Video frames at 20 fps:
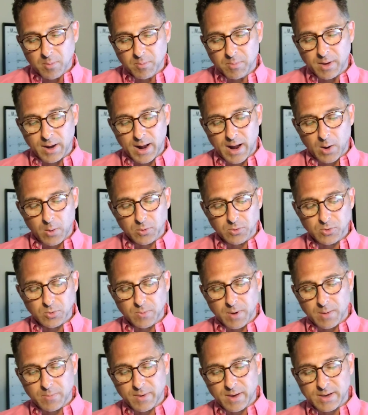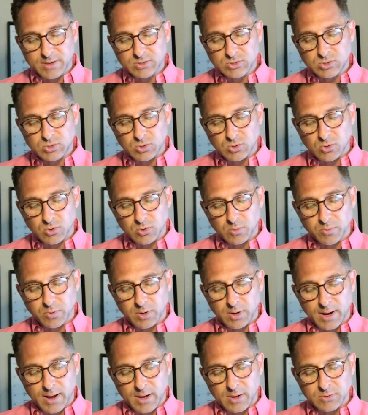But I will do my best to
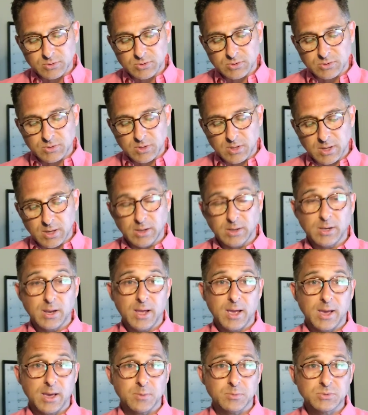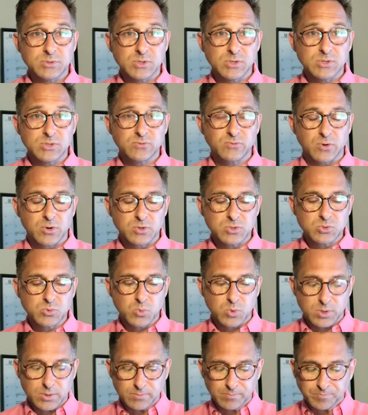pronounce the names. This first
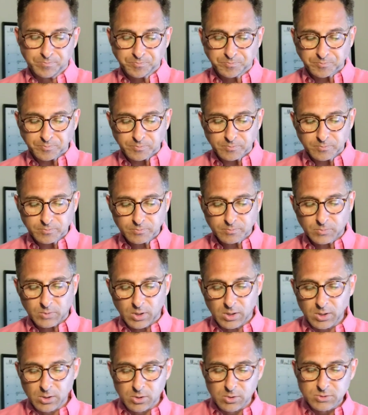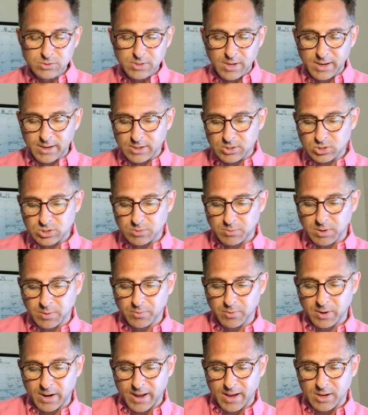one, it looks like it should be
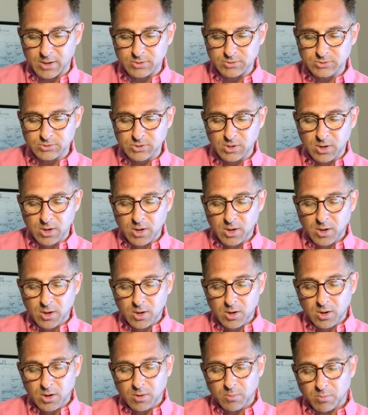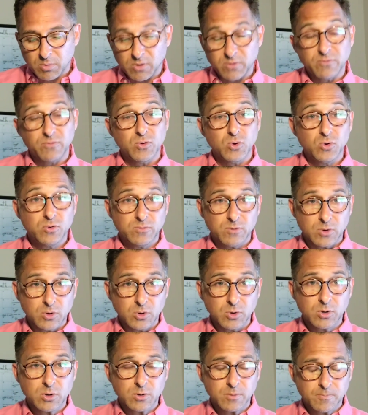pronounced
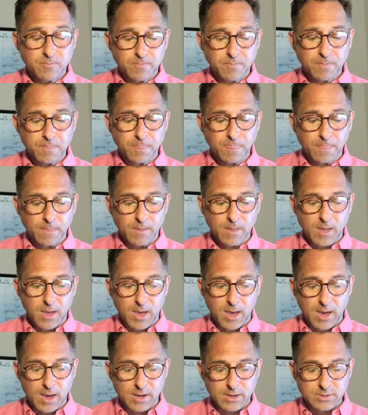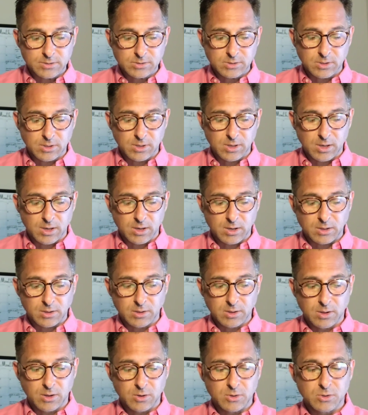burvuvu. And again,
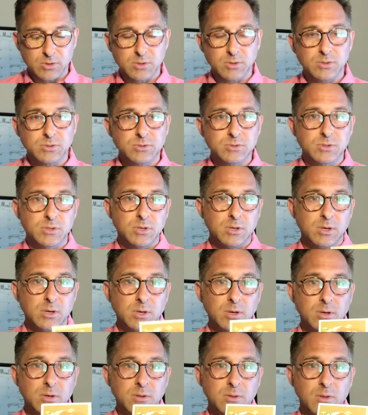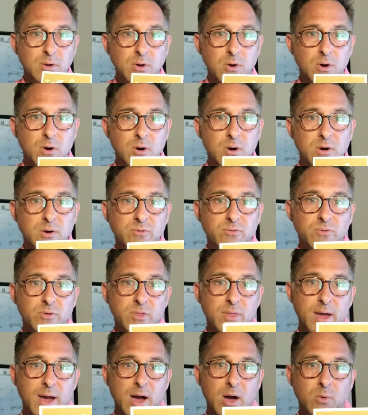here is the card for
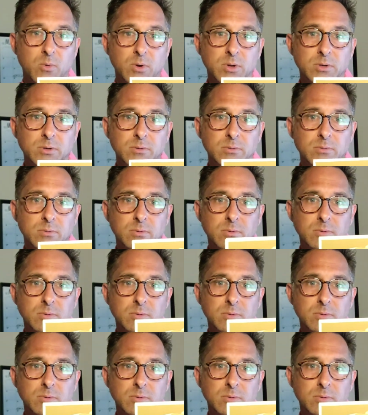that one.